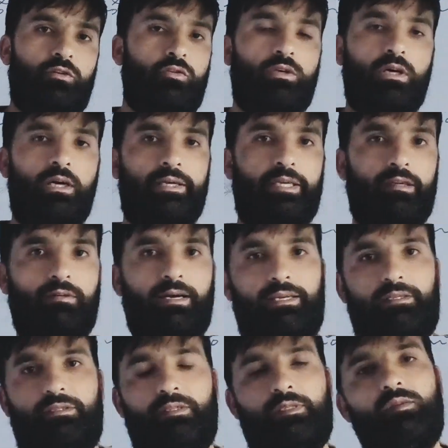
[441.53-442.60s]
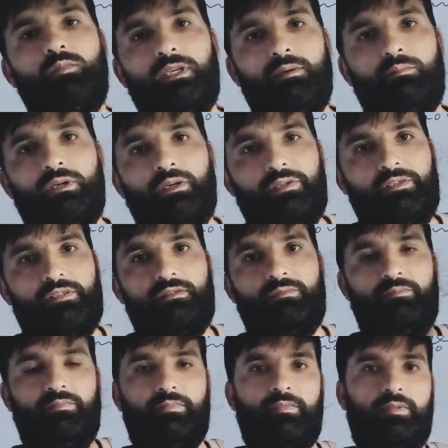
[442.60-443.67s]
You can't divide decimal
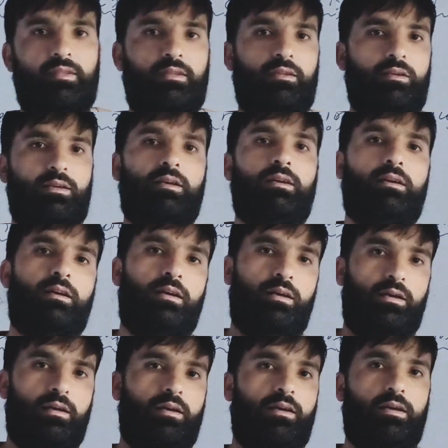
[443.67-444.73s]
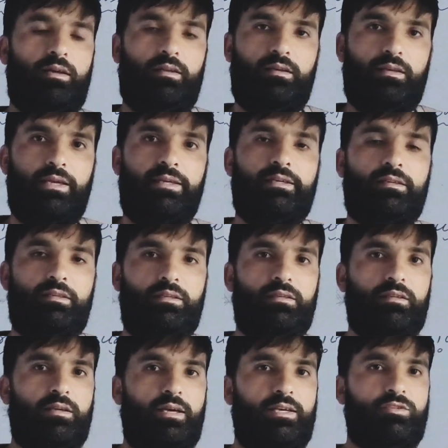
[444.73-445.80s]
numbers
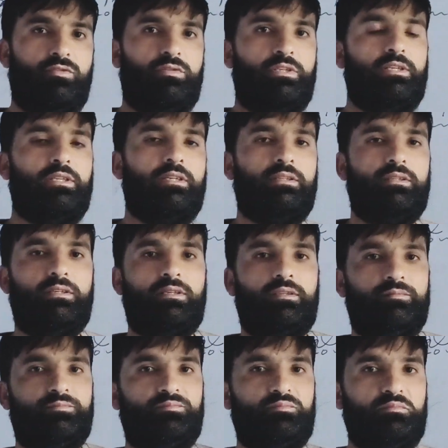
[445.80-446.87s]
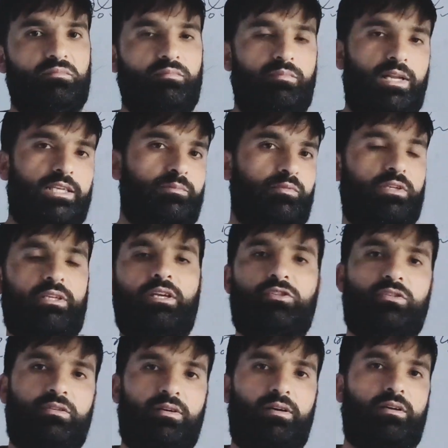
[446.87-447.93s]
likely as you did in the
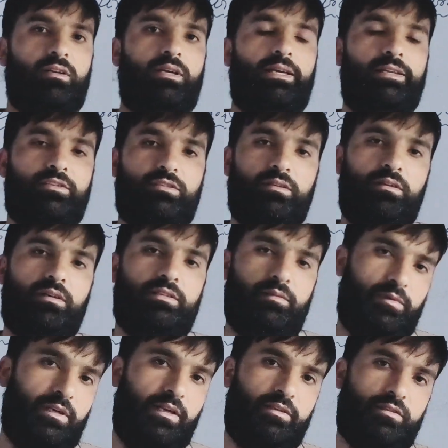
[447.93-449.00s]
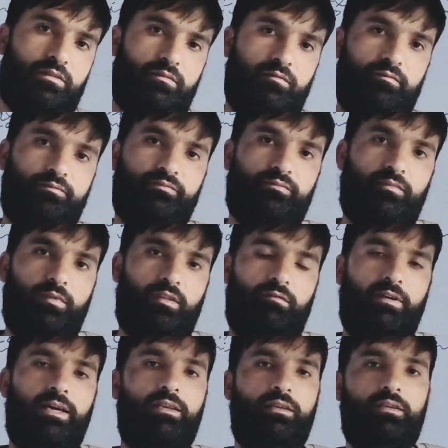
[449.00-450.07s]
multiplication or addition or subtraction.
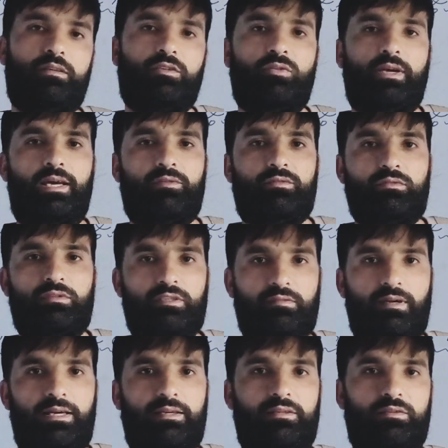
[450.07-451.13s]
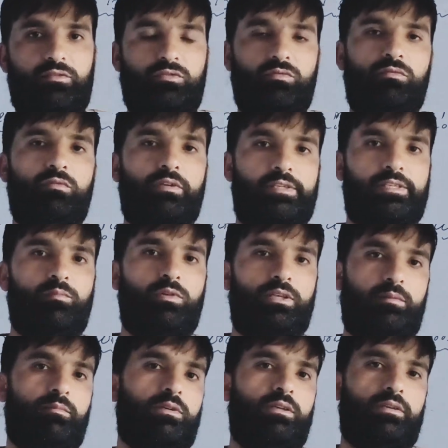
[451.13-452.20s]
When you have to divide two decimal
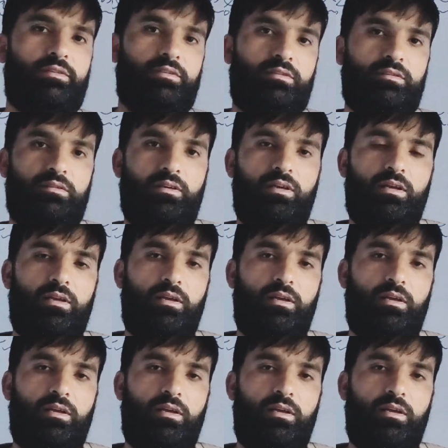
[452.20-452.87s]
numbers,